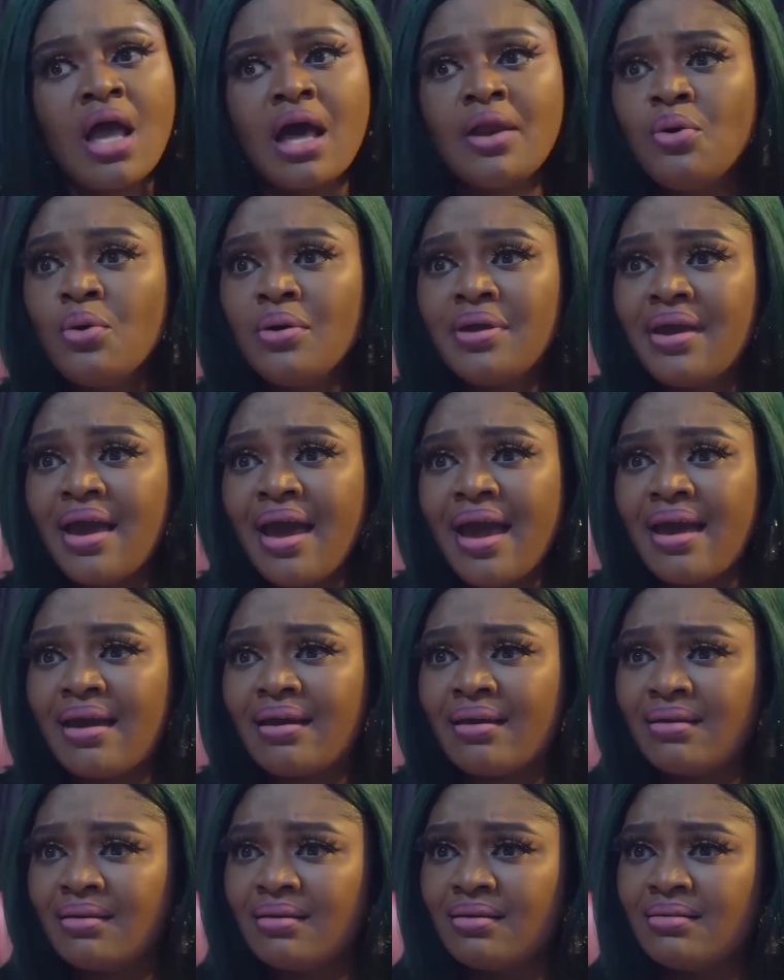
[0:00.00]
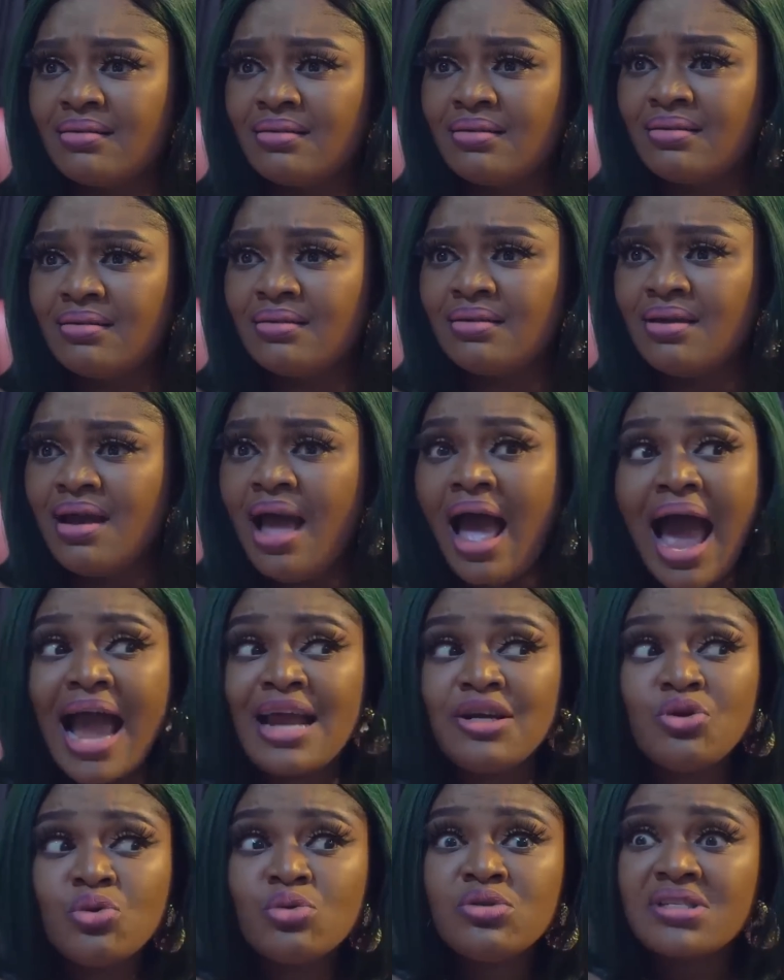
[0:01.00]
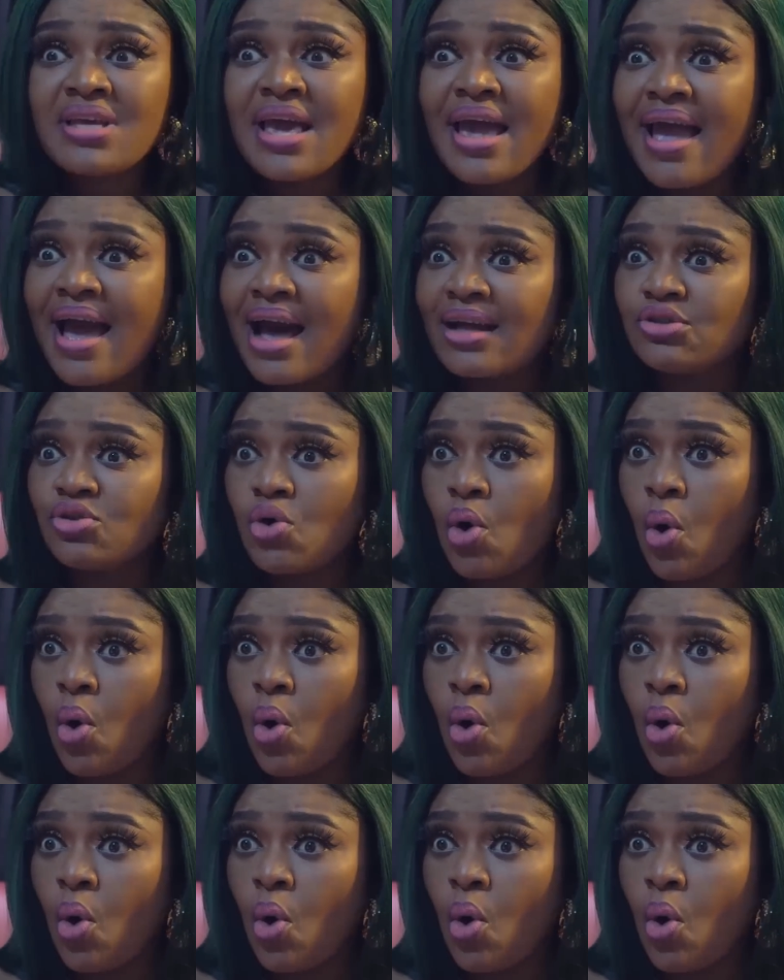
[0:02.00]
I don't care. I don't care at